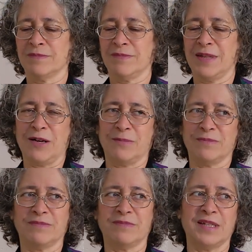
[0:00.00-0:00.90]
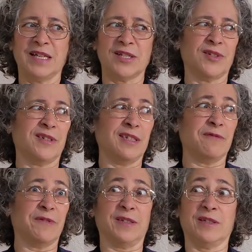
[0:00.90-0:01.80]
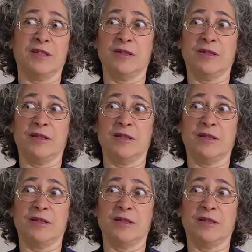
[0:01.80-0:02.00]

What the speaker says: Now, Nasruddin felt a little